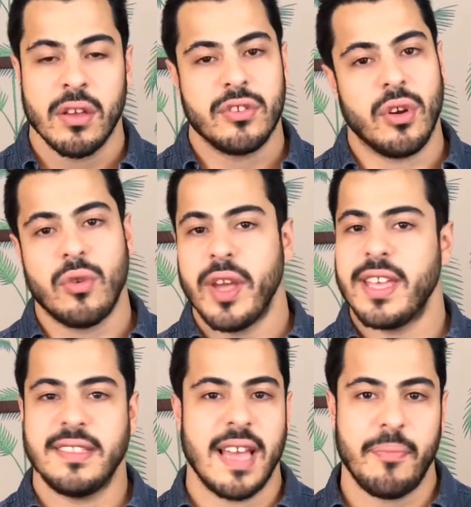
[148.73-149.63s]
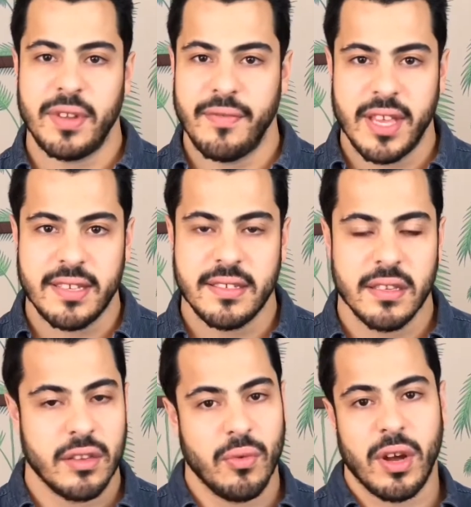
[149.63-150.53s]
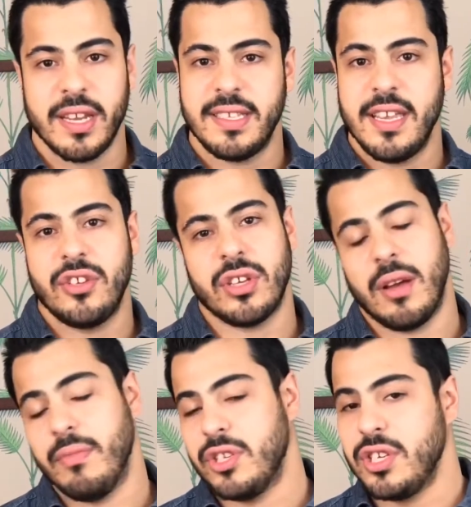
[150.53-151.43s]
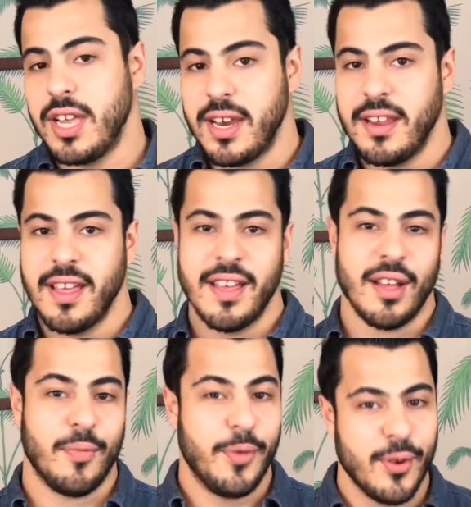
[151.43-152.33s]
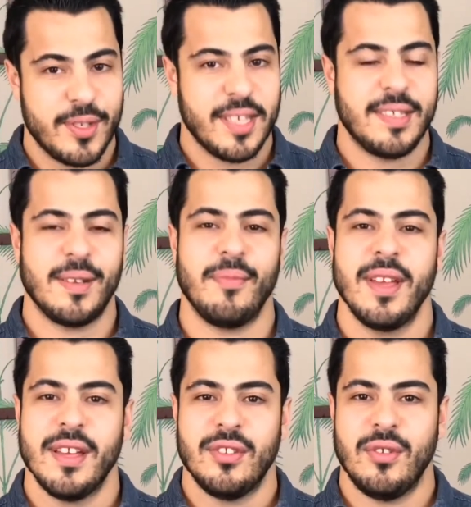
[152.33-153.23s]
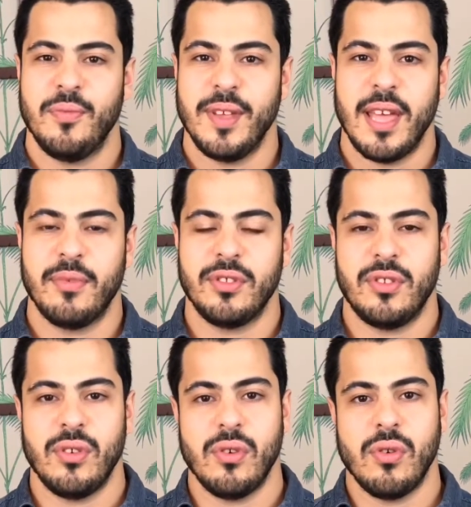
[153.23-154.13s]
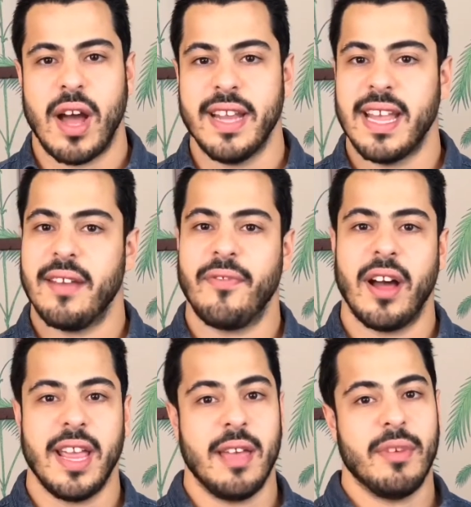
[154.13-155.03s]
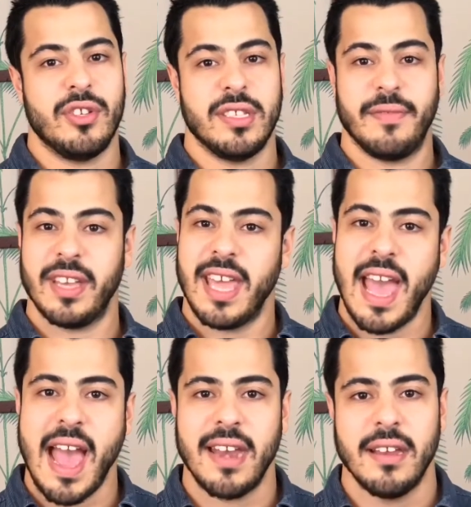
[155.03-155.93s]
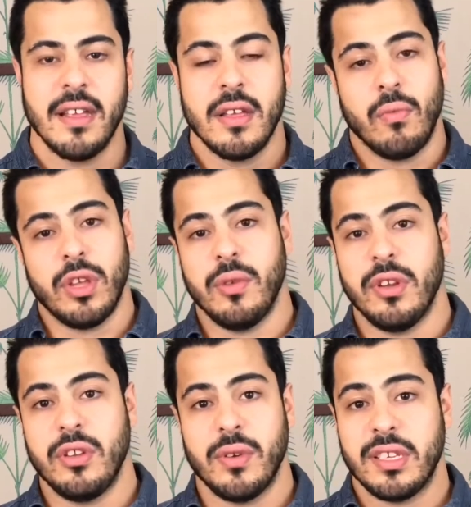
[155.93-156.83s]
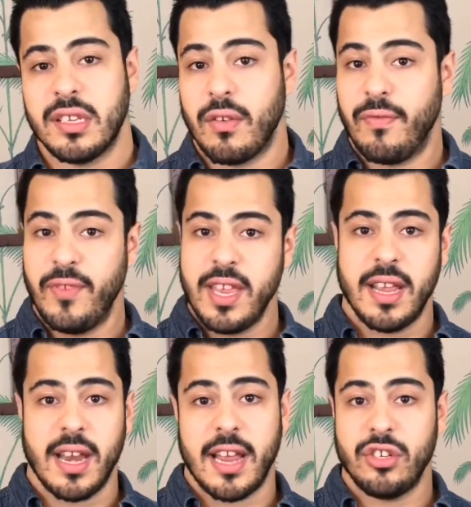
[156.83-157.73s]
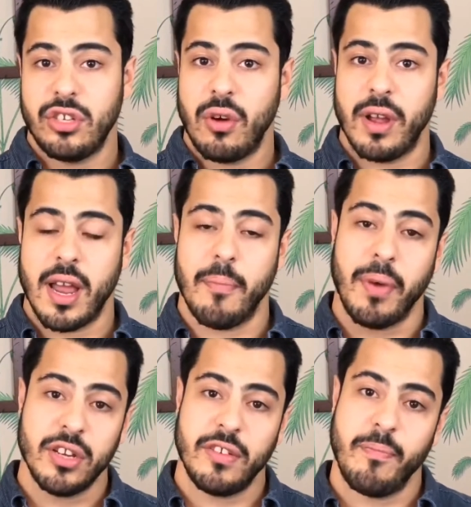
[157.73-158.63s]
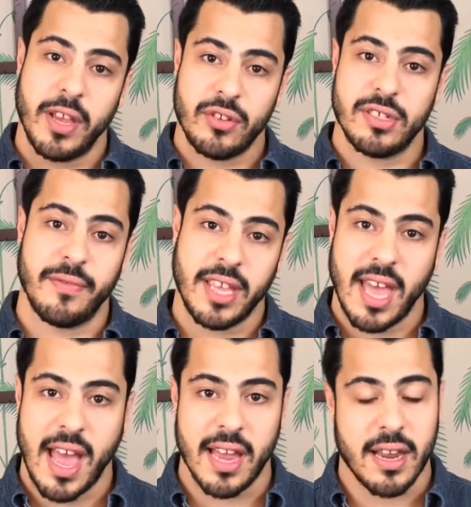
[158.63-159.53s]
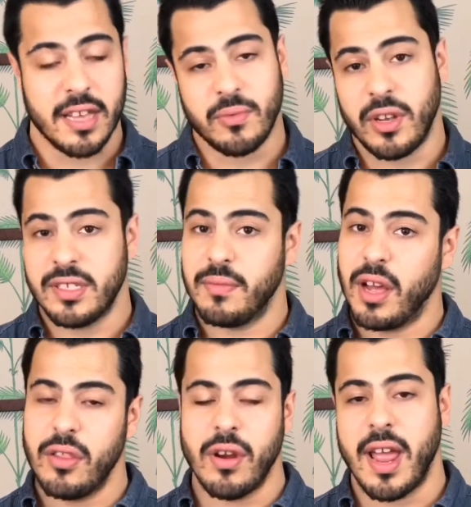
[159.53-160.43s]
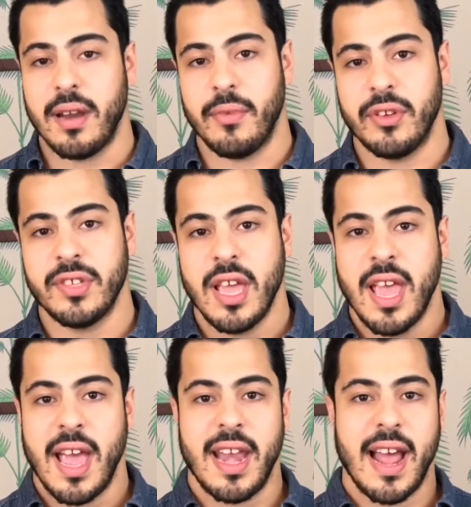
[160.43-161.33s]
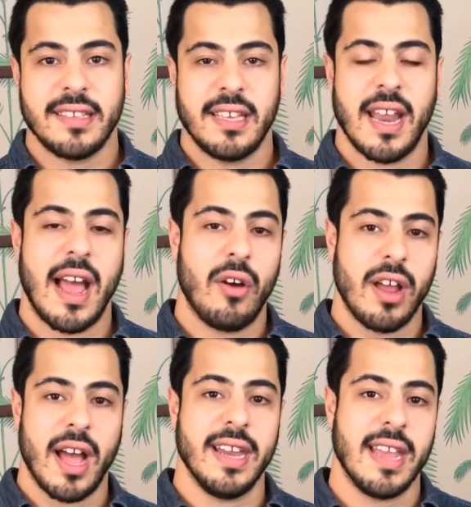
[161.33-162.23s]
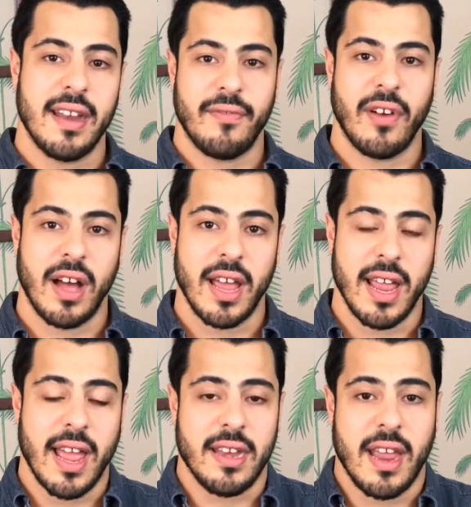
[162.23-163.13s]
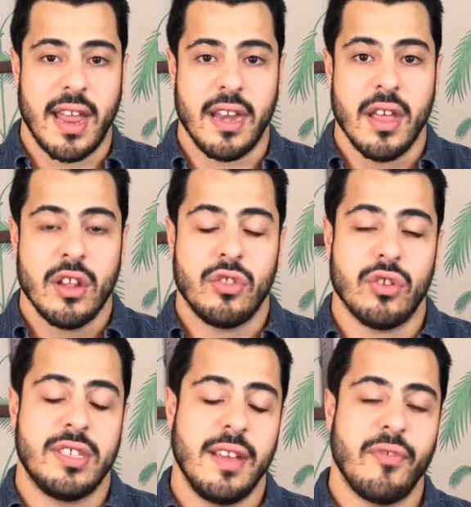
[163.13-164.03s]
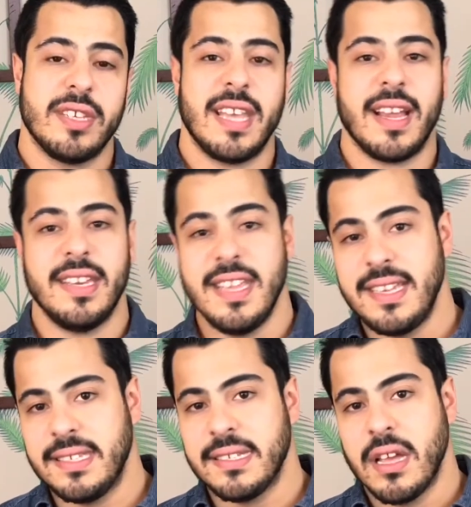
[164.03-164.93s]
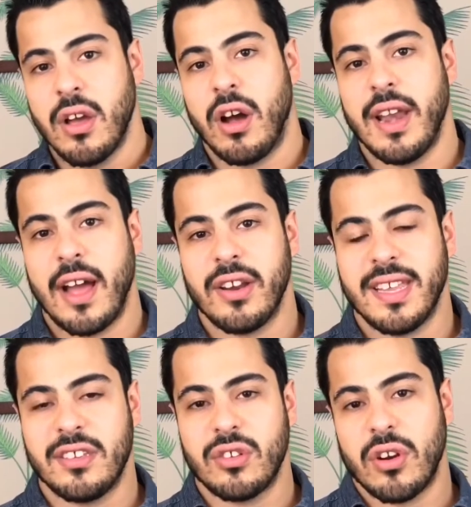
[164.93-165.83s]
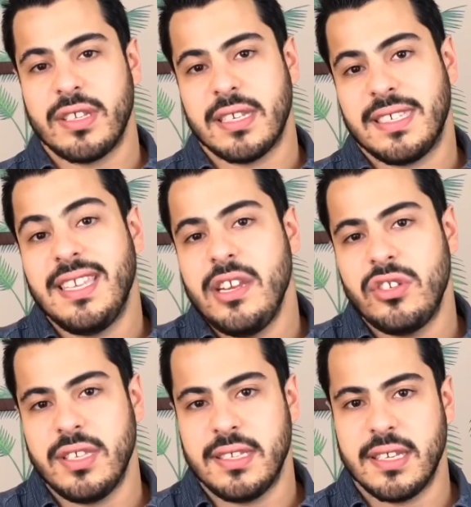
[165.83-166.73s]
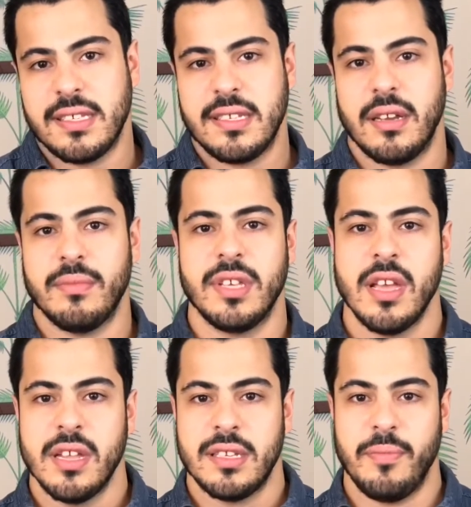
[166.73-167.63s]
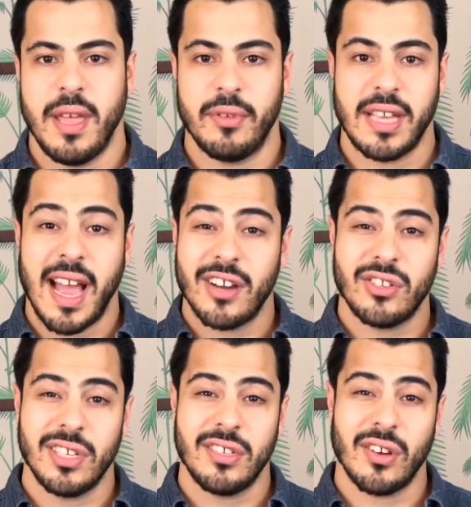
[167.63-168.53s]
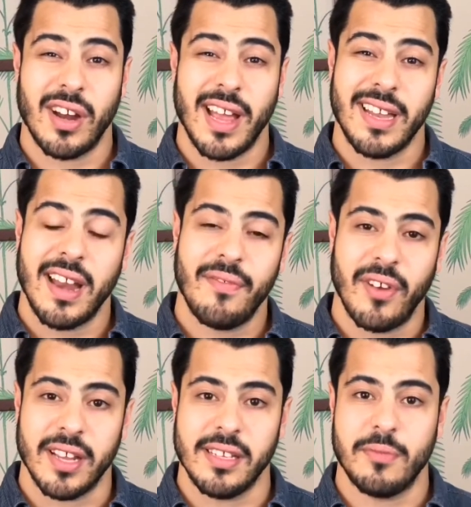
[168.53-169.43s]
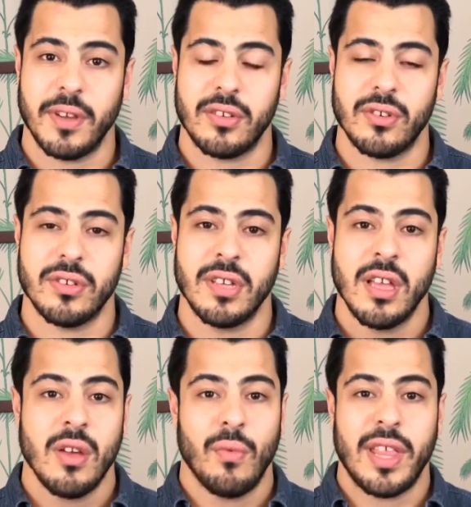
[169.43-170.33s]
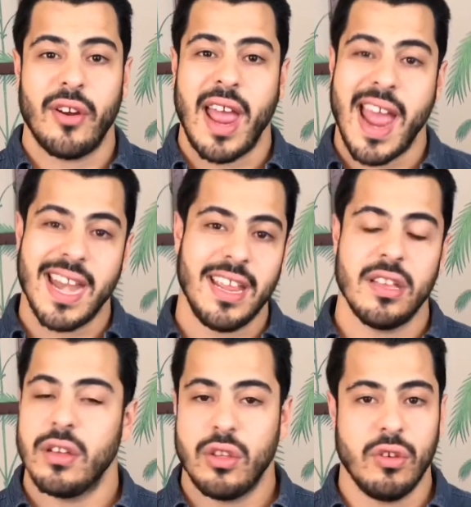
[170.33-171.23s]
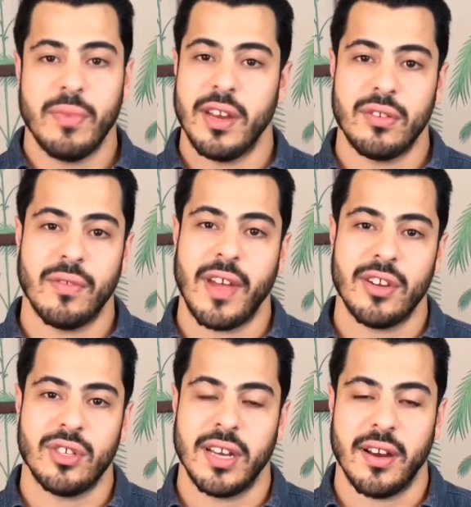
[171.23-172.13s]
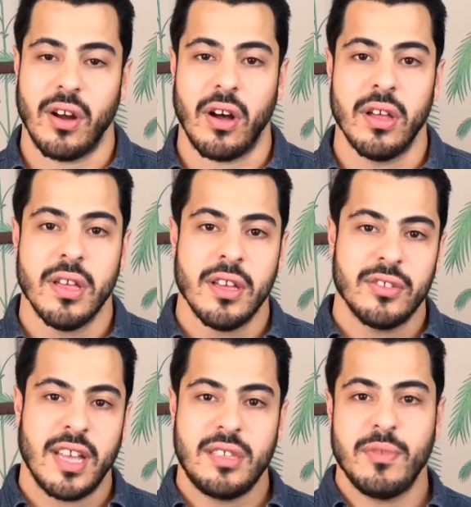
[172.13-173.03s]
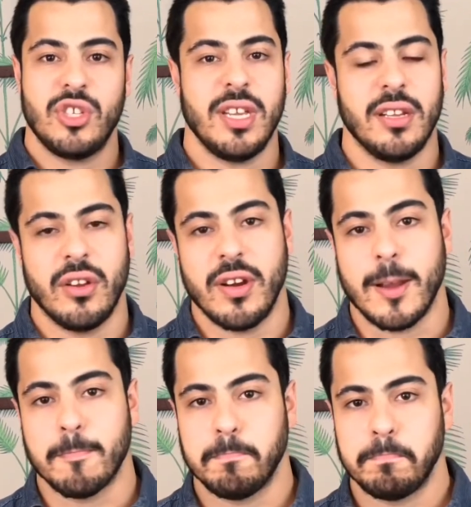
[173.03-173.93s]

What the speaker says: So a quick example of this, you want to teach a machine, computer system, to be able to identify images of a cat. What you would do is feed it and show it a bunch of pictures of a cat as well as some other animals and ask it how to identify, and there's different techniques on how to start to teach these systems to be able to actually start identifying these pictures without any human intervention at all. So that's machine learning.